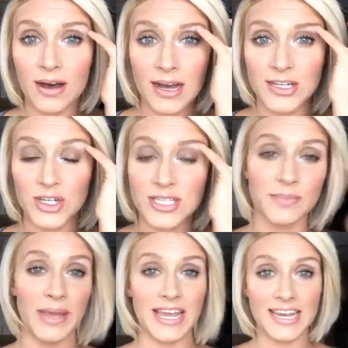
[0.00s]
I
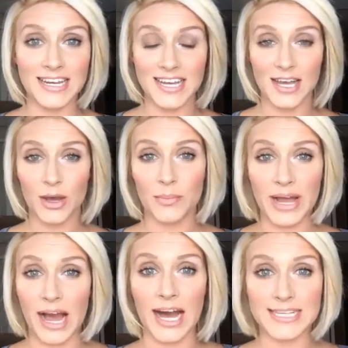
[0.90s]
just made
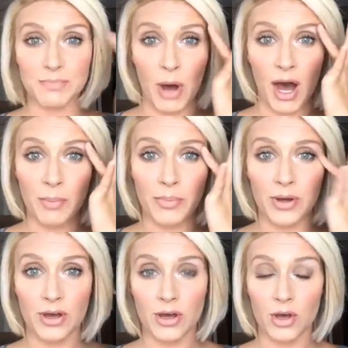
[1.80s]
my eyes pop
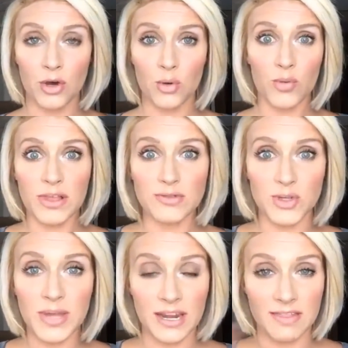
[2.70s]
without
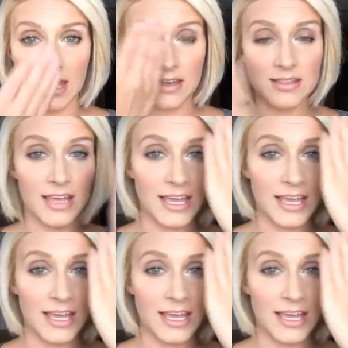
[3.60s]
doing anything.